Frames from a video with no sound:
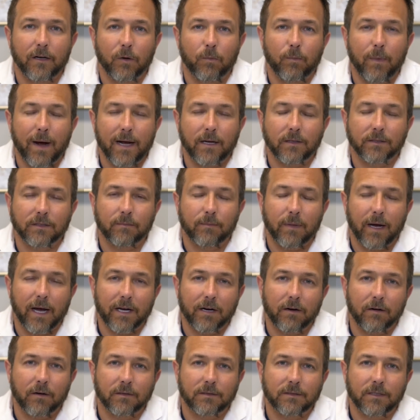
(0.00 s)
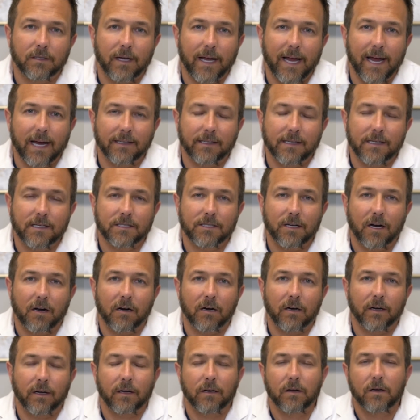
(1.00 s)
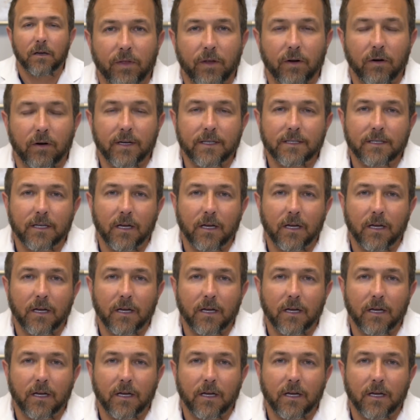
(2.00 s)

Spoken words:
mild to moderate acne scarring, there is